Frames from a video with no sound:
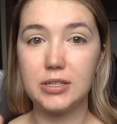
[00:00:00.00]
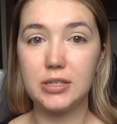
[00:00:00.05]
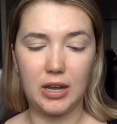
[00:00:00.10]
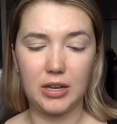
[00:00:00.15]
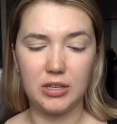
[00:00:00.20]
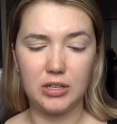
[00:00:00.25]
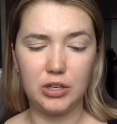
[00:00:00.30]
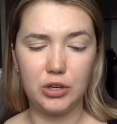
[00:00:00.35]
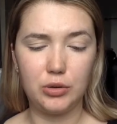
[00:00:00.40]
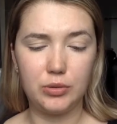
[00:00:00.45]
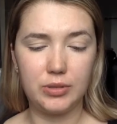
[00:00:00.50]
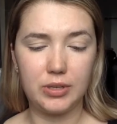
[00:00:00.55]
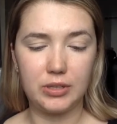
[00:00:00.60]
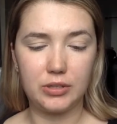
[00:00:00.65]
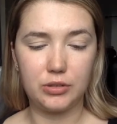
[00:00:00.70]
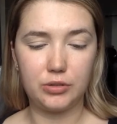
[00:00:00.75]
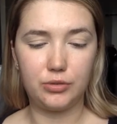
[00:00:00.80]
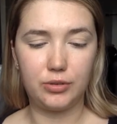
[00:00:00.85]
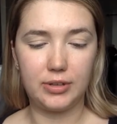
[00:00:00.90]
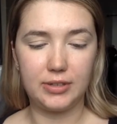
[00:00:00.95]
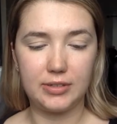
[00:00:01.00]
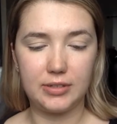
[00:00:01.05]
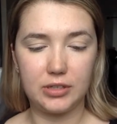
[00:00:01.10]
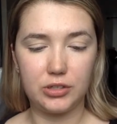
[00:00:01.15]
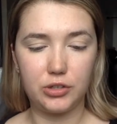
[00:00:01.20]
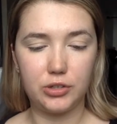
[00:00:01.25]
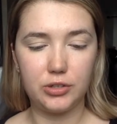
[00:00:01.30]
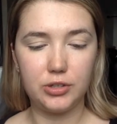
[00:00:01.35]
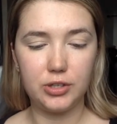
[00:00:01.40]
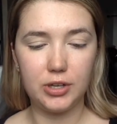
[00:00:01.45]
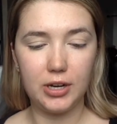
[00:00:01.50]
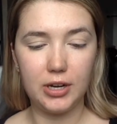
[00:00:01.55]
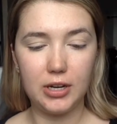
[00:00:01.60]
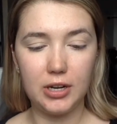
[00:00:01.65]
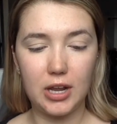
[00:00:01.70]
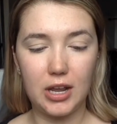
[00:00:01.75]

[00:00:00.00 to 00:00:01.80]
I use as a transition shade,